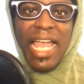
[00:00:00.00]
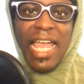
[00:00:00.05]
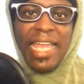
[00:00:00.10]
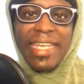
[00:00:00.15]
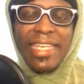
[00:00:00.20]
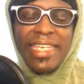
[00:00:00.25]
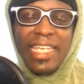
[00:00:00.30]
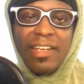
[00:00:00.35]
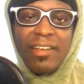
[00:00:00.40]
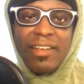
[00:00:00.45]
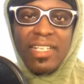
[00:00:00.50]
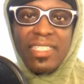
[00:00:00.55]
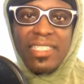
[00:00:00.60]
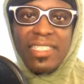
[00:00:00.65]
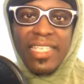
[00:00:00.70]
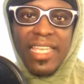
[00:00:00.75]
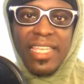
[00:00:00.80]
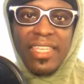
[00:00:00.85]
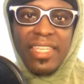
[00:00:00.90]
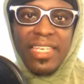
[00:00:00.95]
and, dare I
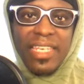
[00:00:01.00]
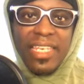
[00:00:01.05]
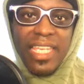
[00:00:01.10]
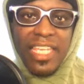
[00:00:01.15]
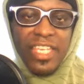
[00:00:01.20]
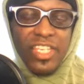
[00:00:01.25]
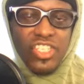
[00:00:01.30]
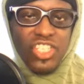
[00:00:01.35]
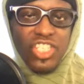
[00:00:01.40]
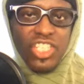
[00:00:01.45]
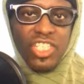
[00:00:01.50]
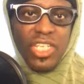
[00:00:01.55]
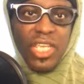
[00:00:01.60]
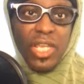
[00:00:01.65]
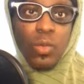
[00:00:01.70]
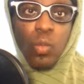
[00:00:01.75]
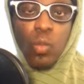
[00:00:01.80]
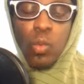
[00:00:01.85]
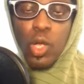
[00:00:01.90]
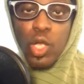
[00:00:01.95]
say, the nation
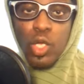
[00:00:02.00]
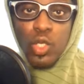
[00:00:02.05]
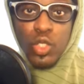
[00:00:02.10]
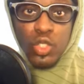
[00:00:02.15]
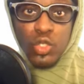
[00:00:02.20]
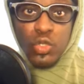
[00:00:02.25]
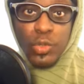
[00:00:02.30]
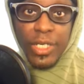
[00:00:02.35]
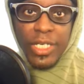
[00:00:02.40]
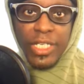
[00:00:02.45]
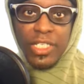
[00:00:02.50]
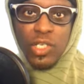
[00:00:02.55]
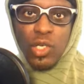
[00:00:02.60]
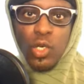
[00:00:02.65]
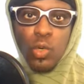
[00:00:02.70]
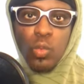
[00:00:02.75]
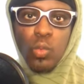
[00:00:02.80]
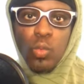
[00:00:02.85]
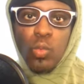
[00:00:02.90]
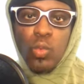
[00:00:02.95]
and Wall Street
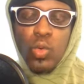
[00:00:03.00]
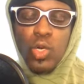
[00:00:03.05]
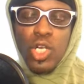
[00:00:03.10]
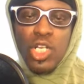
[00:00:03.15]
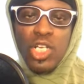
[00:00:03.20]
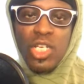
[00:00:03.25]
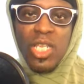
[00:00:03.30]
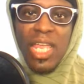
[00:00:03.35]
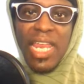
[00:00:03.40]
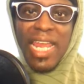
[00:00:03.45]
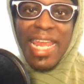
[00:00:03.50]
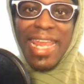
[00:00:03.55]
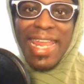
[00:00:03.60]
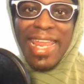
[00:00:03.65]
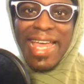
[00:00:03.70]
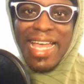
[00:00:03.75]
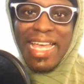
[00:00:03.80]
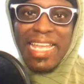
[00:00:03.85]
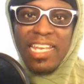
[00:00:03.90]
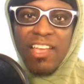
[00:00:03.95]
would
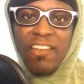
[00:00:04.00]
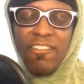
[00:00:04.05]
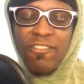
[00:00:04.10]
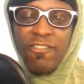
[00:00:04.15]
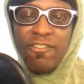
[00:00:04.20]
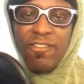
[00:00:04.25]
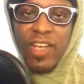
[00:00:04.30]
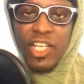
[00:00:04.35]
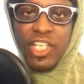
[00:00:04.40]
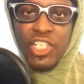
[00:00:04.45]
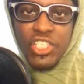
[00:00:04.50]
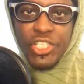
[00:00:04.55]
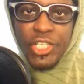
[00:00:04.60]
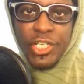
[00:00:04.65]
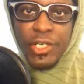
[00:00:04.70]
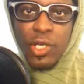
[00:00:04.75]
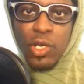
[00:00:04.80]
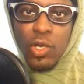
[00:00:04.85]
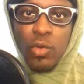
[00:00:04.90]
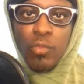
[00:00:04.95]
not
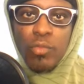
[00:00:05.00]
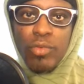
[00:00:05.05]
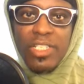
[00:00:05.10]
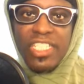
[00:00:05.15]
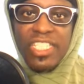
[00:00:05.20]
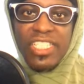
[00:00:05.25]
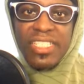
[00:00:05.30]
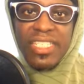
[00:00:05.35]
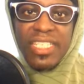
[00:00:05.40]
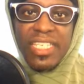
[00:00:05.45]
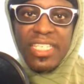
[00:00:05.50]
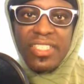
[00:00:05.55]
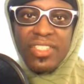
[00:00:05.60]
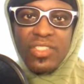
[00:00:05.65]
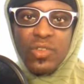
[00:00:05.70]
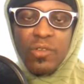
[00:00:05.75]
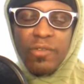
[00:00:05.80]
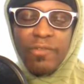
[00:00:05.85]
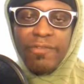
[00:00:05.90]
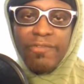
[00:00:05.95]
function, would cease
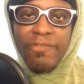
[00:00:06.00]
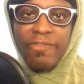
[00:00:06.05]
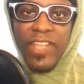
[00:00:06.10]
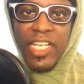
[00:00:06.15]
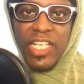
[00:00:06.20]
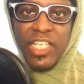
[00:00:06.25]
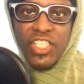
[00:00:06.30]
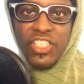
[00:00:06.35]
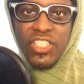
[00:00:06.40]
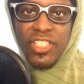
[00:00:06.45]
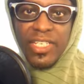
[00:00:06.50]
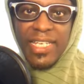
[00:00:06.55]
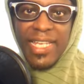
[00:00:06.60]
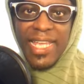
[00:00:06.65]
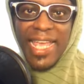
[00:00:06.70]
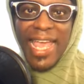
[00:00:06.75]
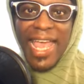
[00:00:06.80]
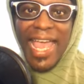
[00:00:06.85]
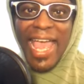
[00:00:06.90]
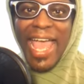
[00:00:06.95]
to function
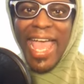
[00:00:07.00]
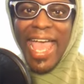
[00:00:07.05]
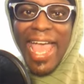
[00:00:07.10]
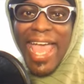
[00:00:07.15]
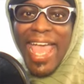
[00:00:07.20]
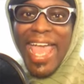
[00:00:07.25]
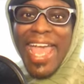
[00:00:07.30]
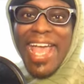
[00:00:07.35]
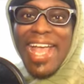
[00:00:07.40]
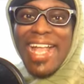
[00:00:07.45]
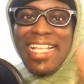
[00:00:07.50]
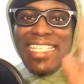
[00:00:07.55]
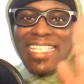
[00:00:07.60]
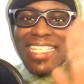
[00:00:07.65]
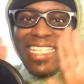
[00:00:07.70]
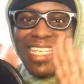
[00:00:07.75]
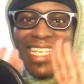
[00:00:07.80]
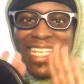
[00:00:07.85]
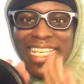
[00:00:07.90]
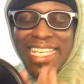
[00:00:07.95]

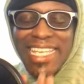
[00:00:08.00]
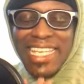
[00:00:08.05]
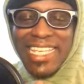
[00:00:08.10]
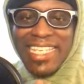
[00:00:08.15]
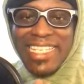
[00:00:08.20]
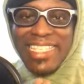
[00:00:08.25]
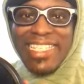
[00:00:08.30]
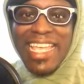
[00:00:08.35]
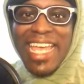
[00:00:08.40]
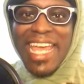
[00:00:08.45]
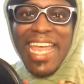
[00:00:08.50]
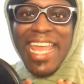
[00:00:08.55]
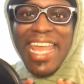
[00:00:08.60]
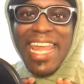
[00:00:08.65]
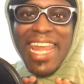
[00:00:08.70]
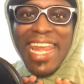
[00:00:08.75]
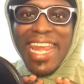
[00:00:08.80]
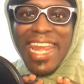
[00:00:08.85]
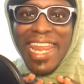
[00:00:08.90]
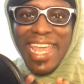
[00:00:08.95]
as it is
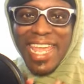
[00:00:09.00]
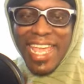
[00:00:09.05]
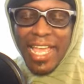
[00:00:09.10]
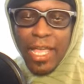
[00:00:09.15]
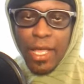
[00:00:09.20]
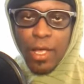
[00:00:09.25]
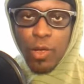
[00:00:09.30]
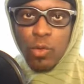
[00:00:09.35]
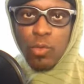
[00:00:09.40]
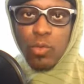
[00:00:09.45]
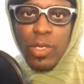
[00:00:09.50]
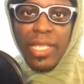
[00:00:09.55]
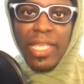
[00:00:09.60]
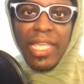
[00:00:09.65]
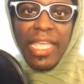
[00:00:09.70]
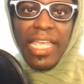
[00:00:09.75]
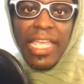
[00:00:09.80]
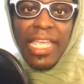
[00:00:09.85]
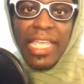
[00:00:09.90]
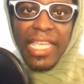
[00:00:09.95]
now
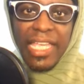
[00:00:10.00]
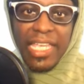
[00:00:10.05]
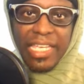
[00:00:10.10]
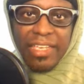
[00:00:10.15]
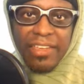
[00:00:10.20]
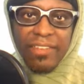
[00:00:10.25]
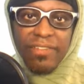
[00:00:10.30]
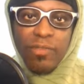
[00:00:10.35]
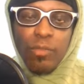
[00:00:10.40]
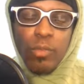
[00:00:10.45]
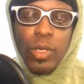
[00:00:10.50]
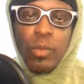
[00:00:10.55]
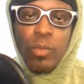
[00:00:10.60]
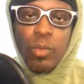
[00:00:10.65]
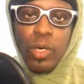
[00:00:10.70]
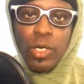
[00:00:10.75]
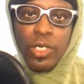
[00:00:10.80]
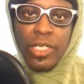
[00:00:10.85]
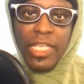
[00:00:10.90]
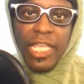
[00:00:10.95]
if we
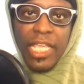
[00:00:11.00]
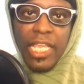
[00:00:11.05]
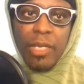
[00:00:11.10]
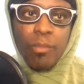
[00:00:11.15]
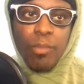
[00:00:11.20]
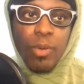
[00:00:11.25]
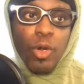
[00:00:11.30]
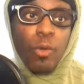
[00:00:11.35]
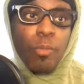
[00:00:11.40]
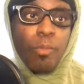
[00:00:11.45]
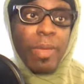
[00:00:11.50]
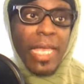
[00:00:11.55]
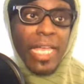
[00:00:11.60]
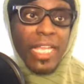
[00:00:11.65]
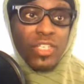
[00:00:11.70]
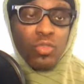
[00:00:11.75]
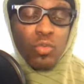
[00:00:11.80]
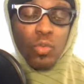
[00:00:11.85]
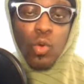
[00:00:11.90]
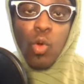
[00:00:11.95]
weren't in
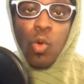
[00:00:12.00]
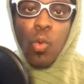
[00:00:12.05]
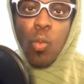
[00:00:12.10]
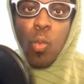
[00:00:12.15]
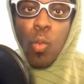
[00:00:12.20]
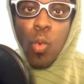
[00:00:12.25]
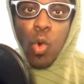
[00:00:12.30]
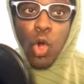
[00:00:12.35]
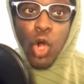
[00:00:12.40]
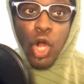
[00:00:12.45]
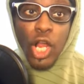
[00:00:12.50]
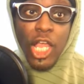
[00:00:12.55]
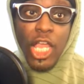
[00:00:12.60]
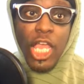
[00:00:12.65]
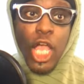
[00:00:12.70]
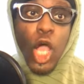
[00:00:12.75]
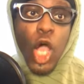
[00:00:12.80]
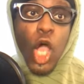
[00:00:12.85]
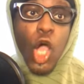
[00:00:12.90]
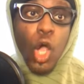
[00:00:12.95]
perpetual war.
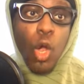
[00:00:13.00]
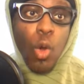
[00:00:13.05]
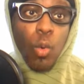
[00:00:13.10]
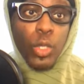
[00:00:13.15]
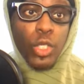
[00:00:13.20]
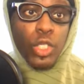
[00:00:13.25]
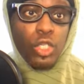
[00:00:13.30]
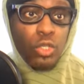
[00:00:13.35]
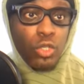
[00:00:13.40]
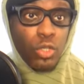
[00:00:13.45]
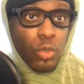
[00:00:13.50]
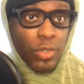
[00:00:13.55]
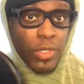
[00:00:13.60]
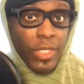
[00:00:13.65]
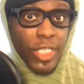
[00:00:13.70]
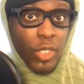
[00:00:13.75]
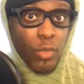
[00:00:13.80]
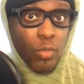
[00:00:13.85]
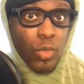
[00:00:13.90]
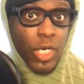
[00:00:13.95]
Oh, you
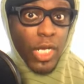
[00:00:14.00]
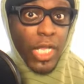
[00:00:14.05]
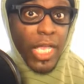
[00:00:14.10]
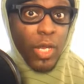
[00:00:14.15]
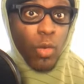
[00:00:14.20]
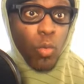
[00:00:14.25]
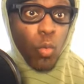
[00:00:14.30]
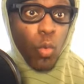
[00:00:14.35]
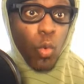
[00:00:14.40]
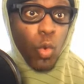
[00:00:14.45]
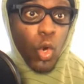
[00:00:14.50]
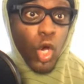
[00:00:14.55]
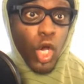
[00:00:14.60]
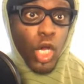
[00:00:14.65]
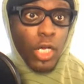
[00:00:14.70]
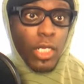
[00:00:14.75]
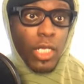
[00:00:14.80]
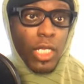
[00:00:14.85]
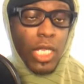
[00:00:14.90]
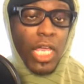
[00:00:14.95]
don't think we're at
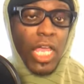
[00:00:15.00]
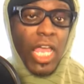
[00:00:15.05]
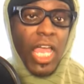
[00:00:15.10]
war?